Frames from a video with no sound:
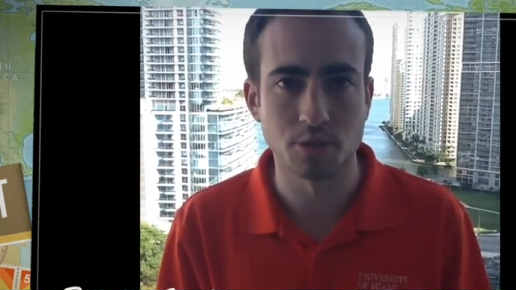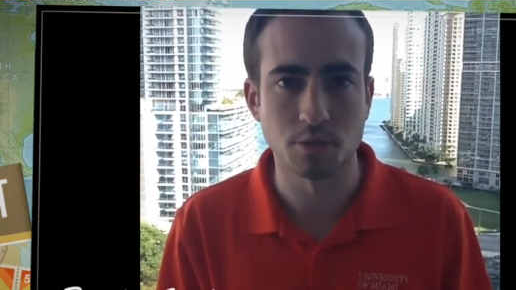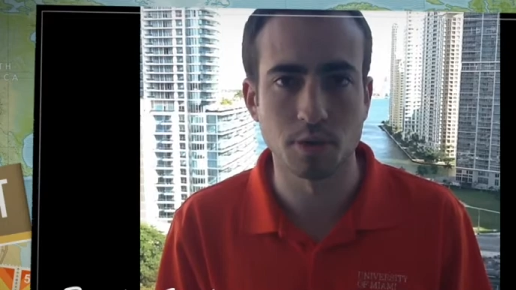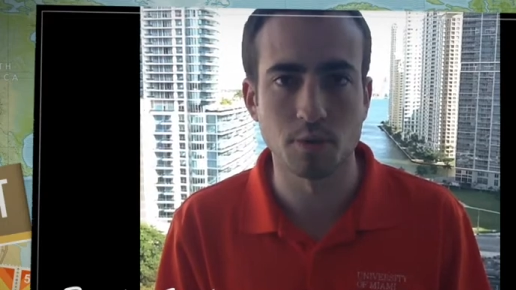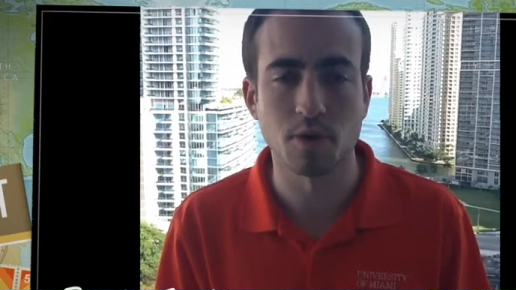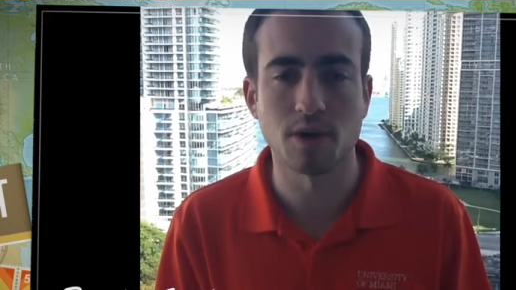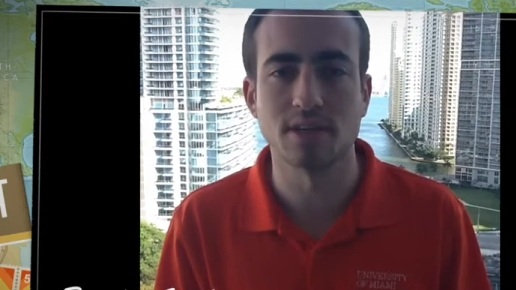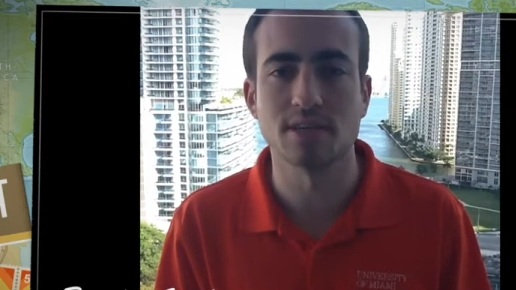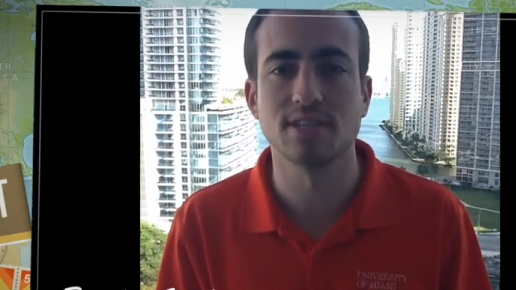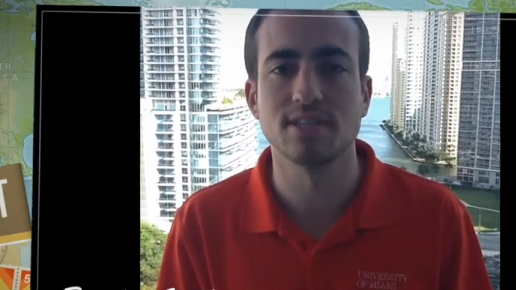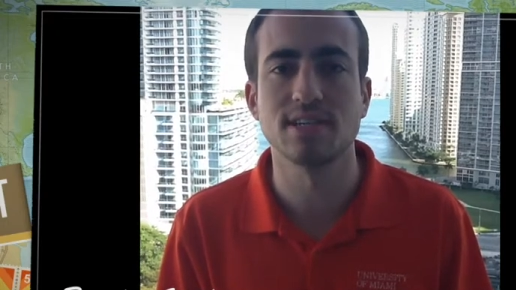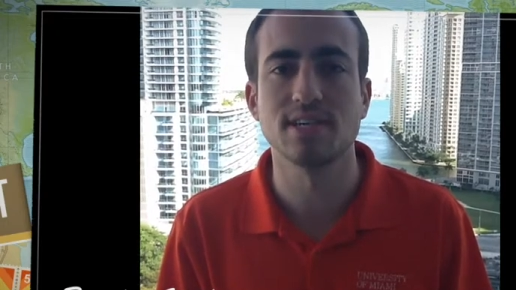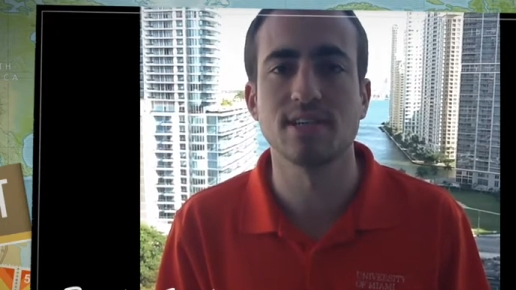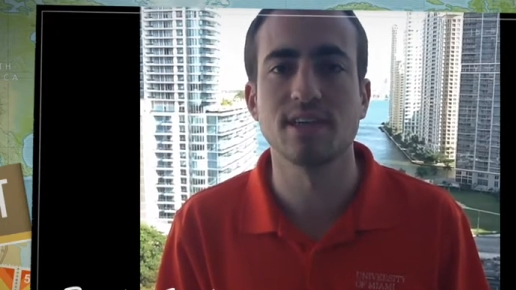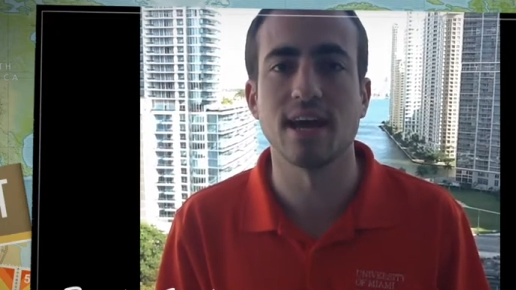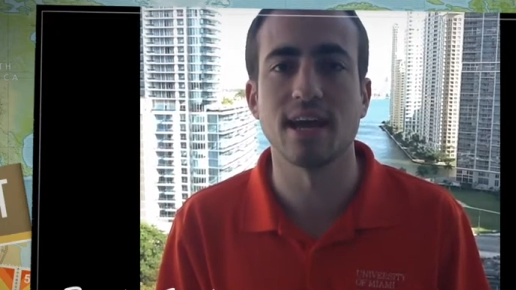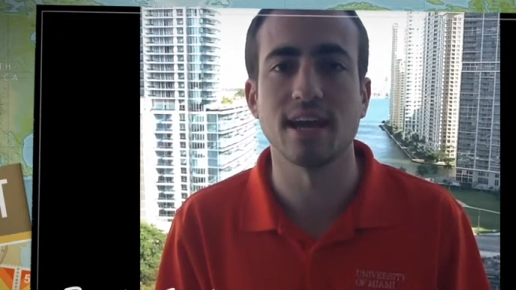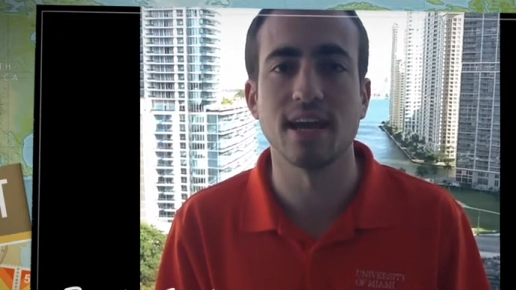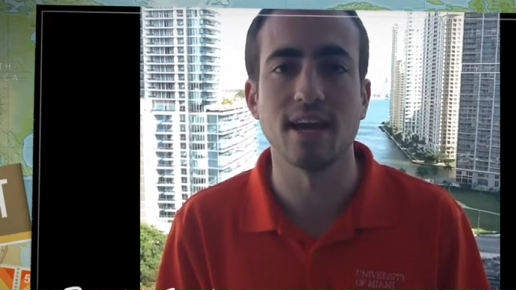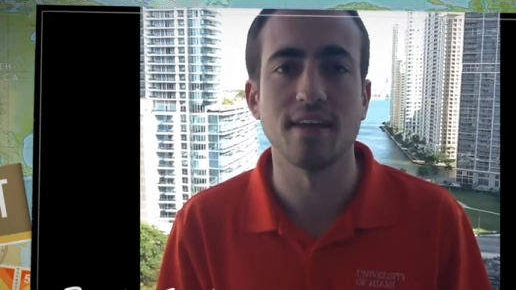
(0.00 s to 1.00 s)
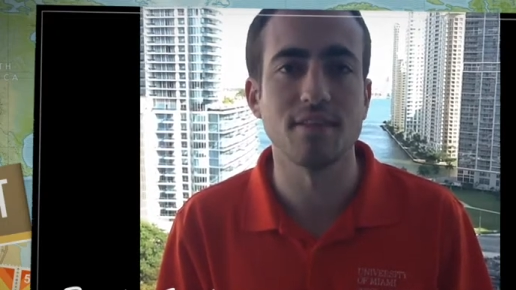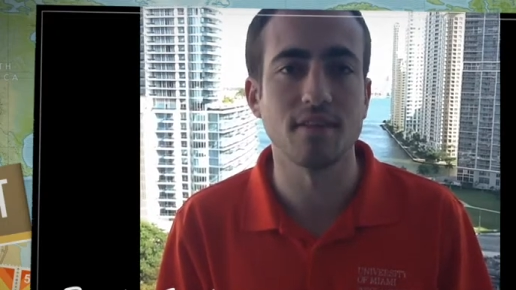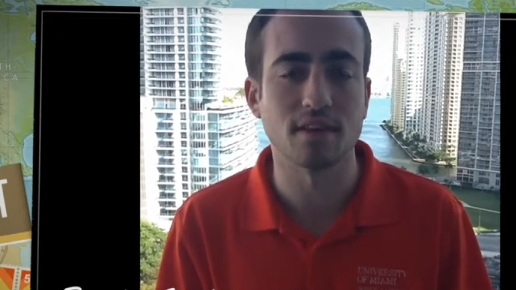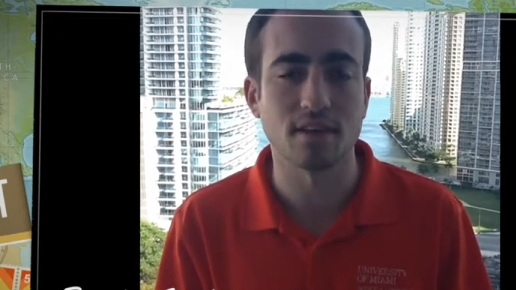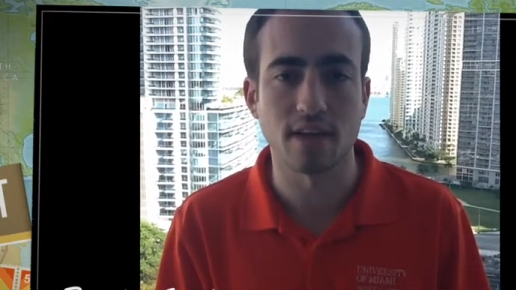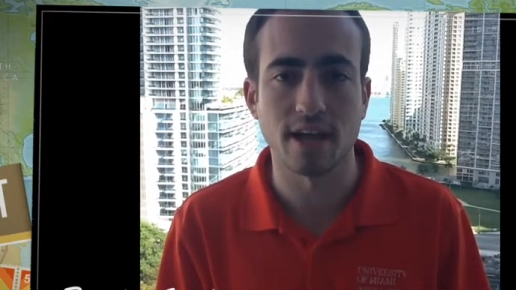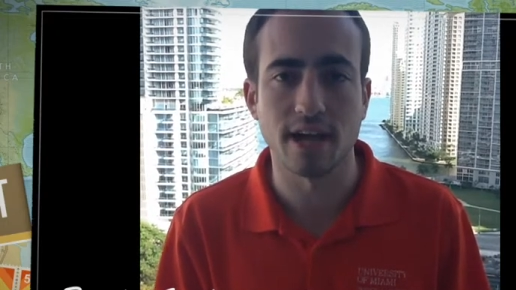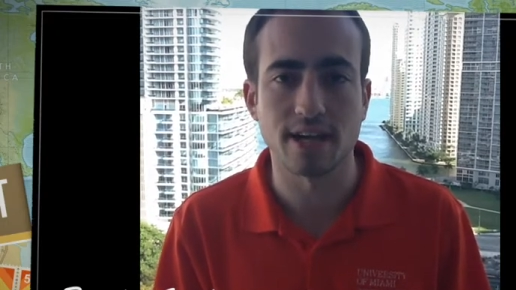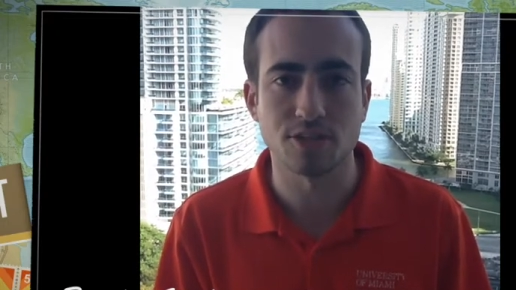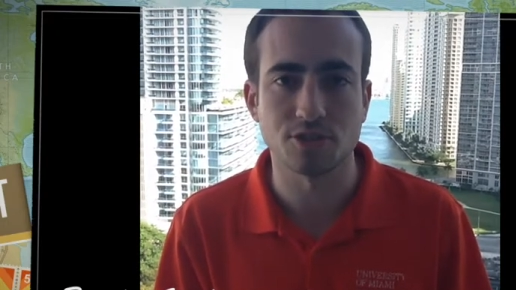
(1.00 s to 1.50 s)
So we want to see that in the
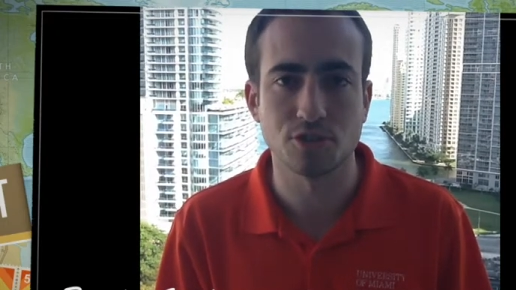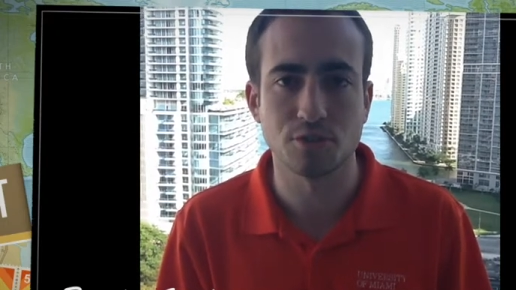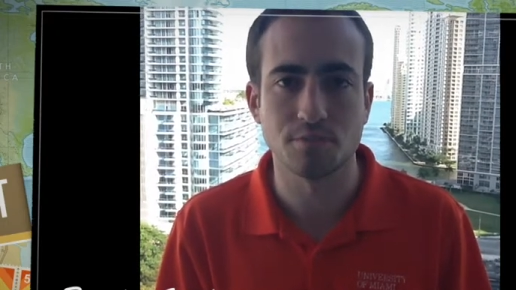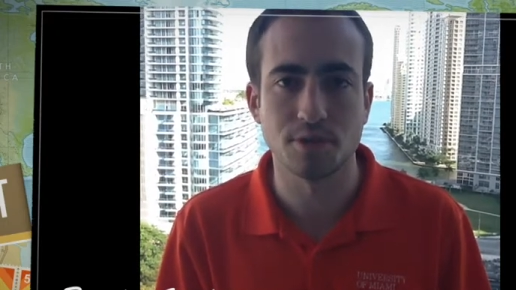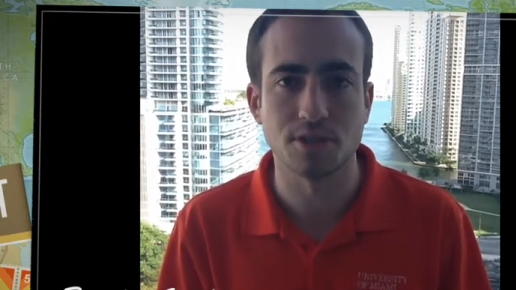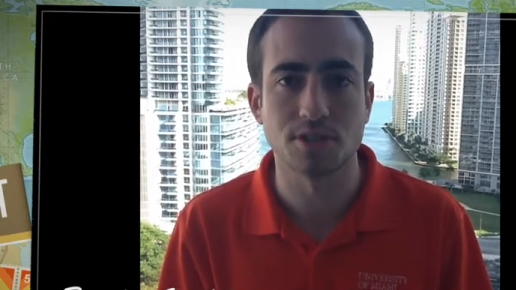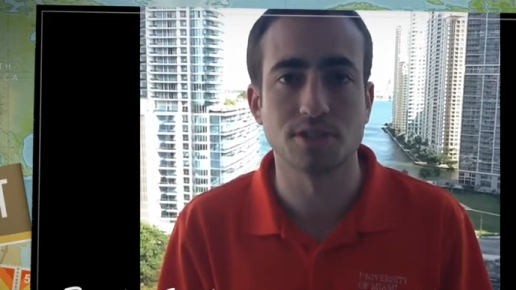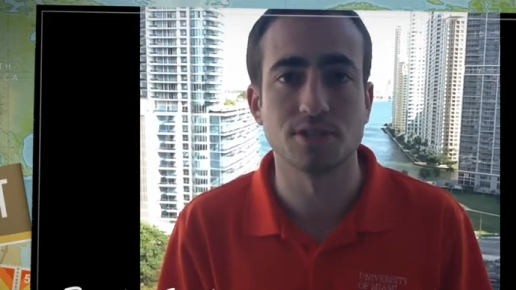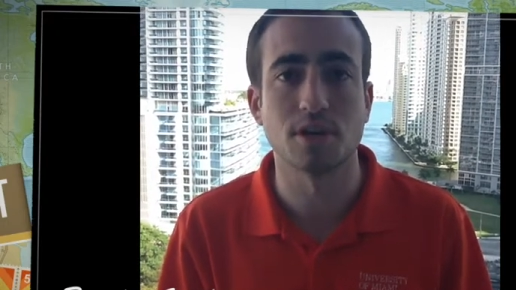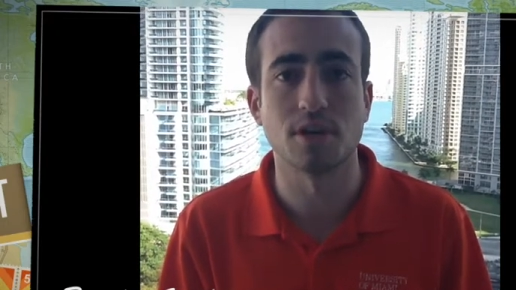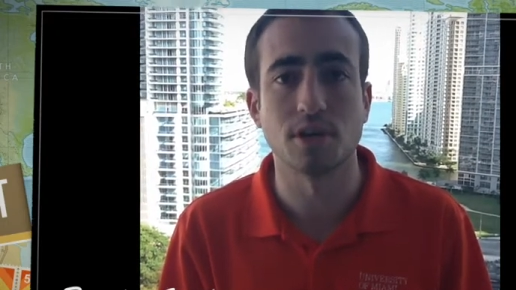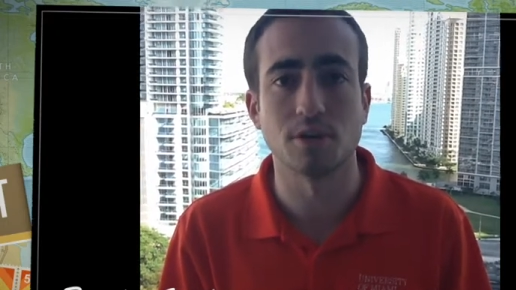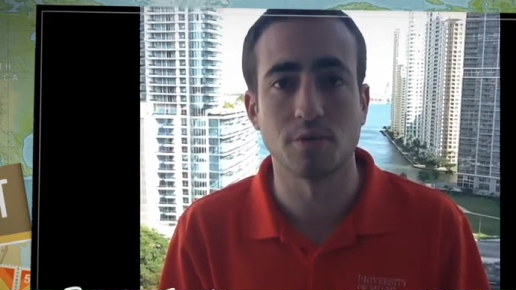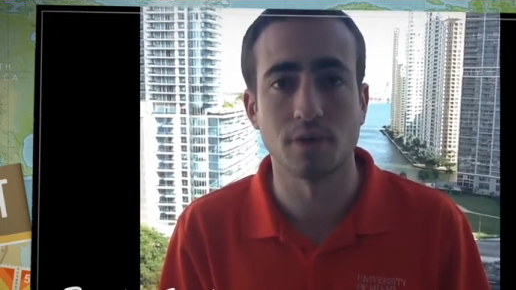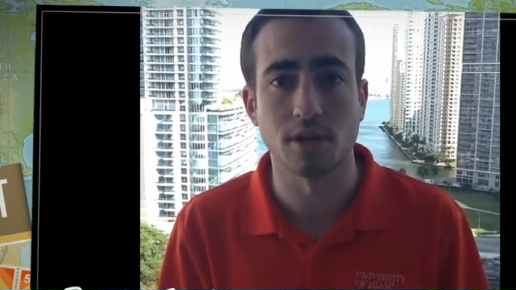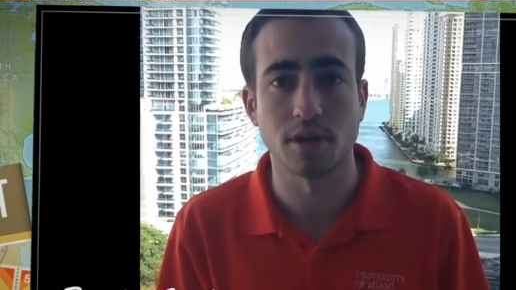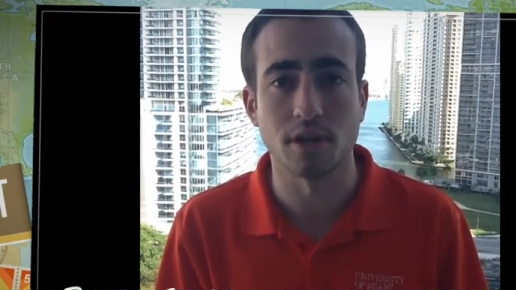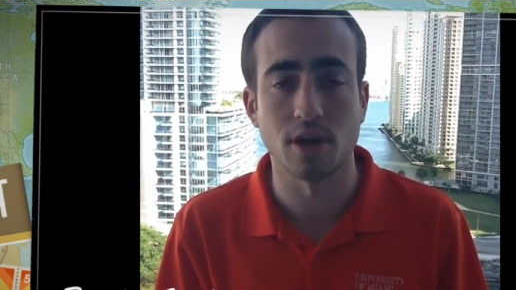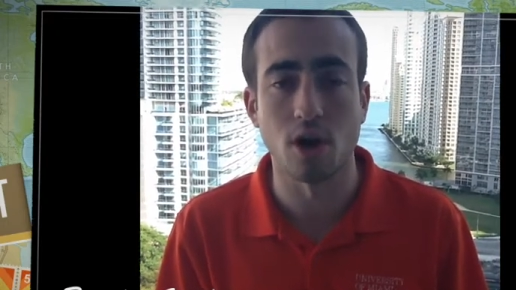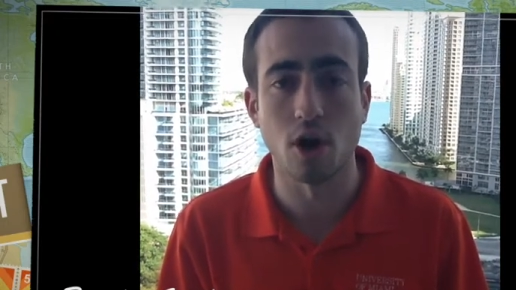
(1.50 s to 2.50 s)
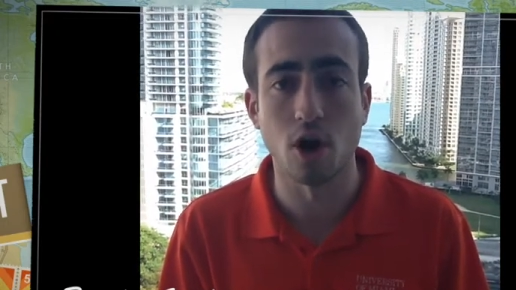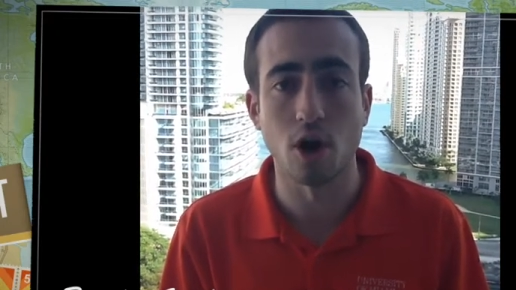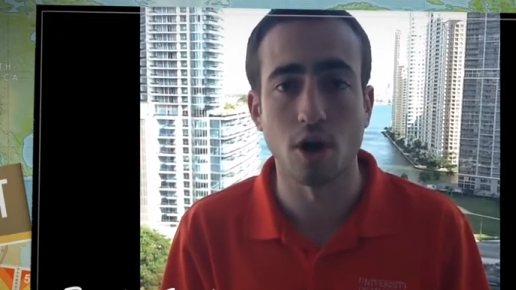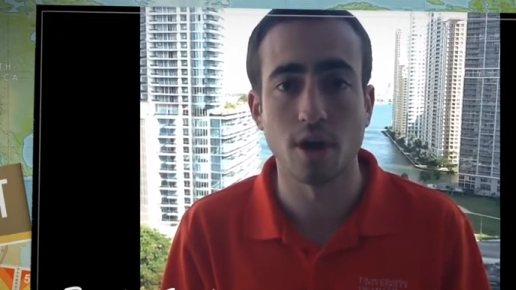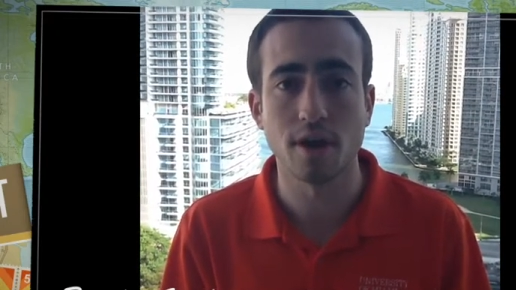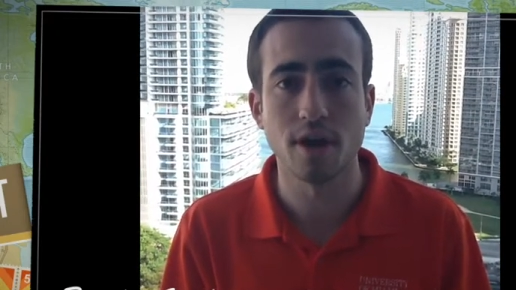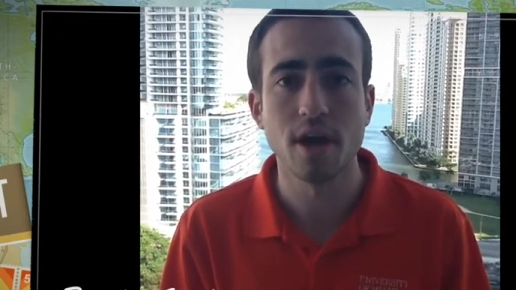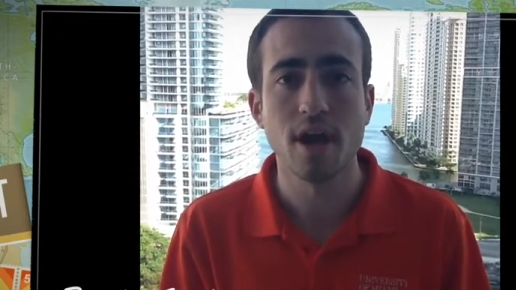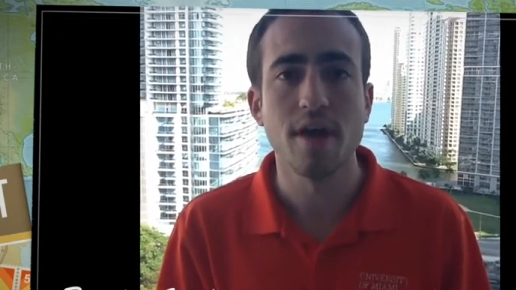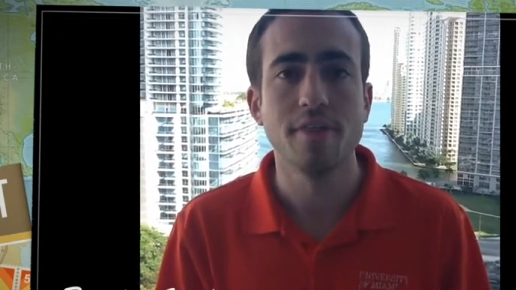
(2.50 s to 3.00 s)
classroom they're studying really hard,